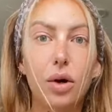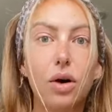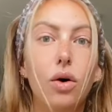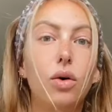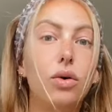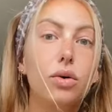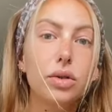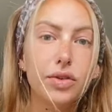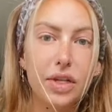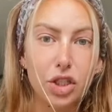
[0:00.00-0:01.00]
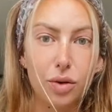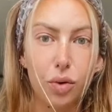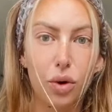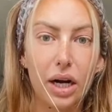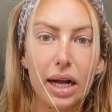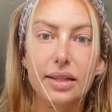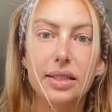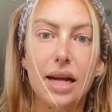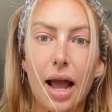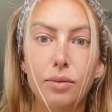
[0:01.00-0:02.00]
our old vision board,
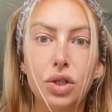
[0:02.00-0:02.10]
it's time